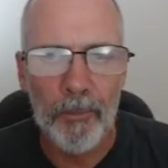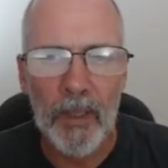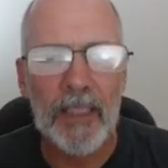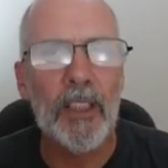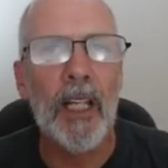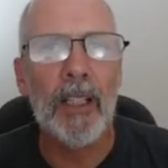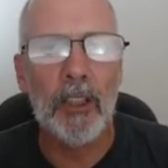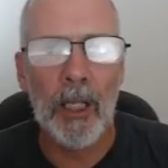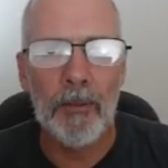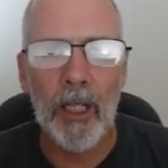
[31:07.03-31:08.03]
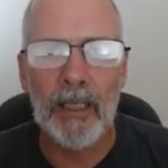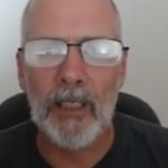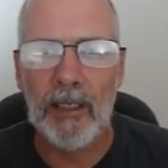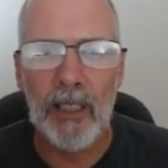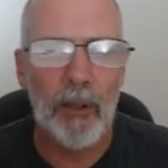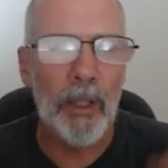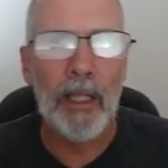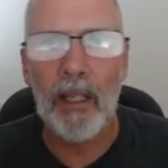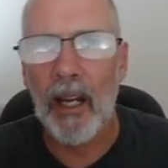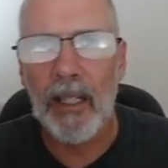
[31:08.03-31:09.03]
That's another subject. I
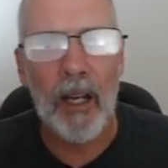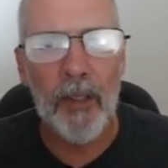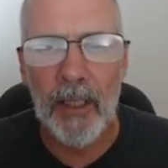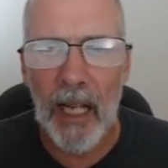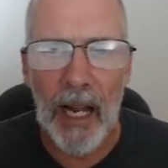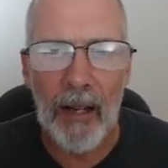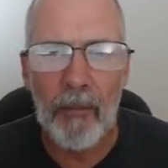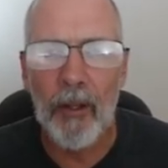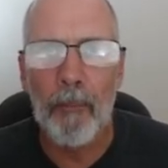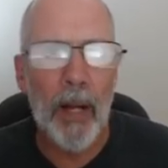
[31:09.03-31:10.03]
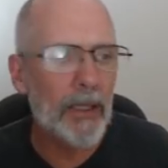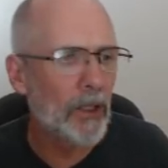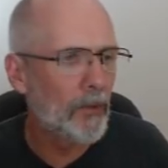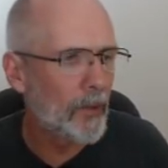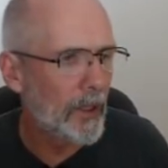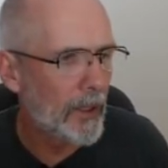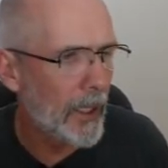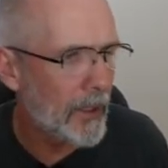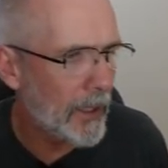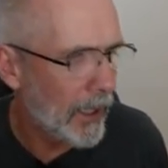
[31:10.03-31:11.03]
think I covered that, the passive, in
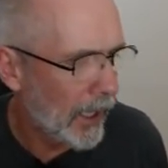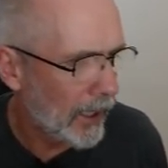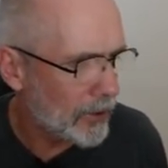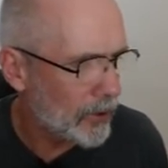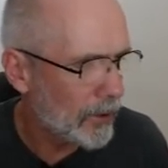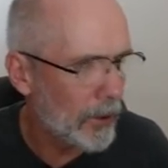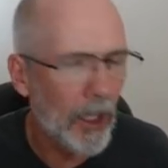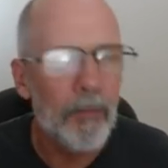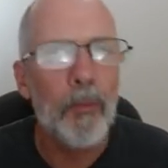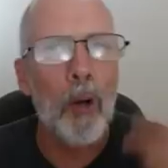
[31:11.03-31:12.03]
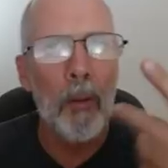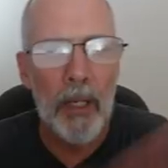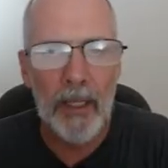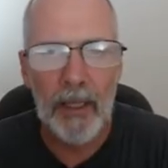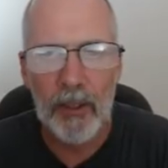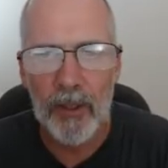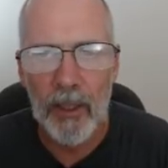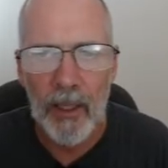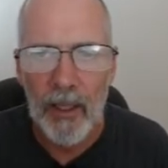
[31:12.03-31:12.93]
another class. But probably in this